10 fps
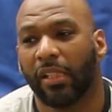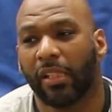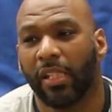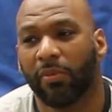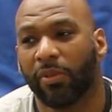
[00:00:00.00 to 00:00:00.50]

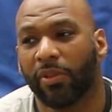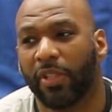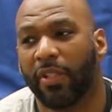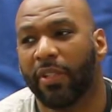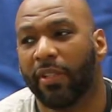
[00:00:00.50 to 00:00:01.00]
He was
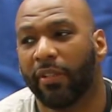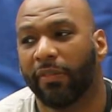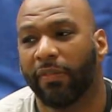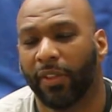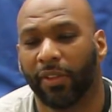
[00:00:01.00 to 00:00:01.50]
either the
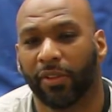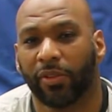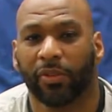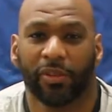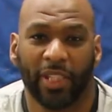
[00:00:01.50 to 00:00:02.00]

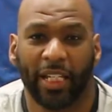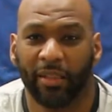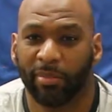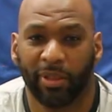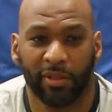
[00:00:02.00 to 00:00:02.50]
first or
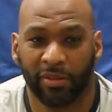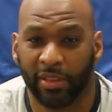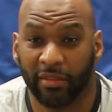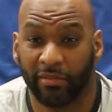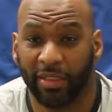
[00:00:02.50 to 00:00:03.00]
second person,
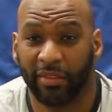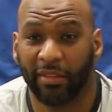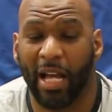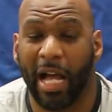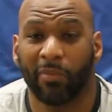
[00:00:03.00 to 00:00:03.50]

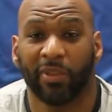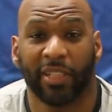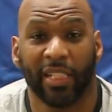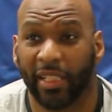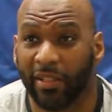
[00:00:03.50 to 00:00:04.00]
I would
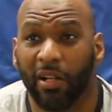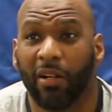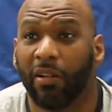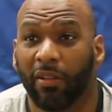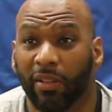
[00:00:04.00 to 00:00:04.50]
think, in
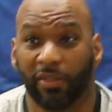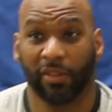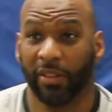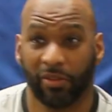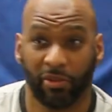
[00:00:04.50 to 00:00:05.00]
all the
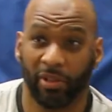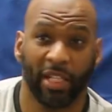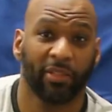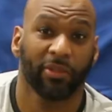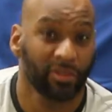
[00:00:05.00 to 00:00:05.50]
statistical
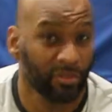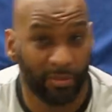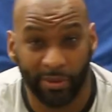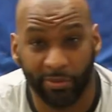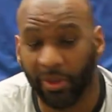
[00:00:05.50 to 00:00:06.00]
categories. I'm
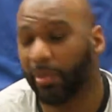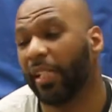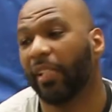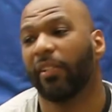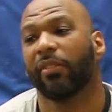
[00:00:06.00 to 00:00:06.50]
talking about
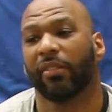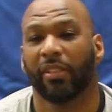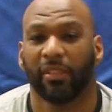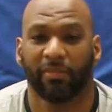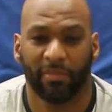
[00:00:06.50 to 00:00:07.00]
rebounds,
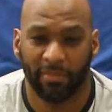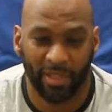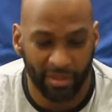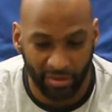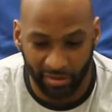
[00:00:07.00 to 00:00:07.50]

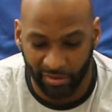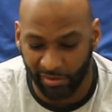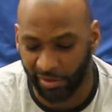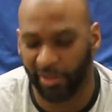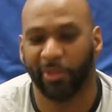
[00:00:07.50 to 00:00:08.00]

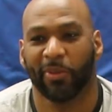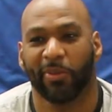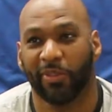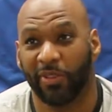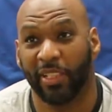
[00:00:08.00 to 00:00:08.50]

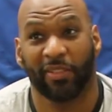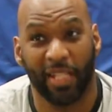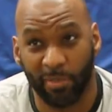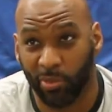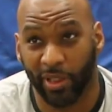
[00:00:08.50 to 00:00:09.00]
steals, assists,
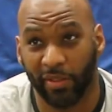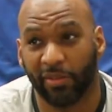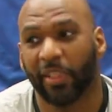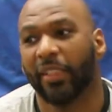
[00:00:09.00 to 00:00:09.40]
and points.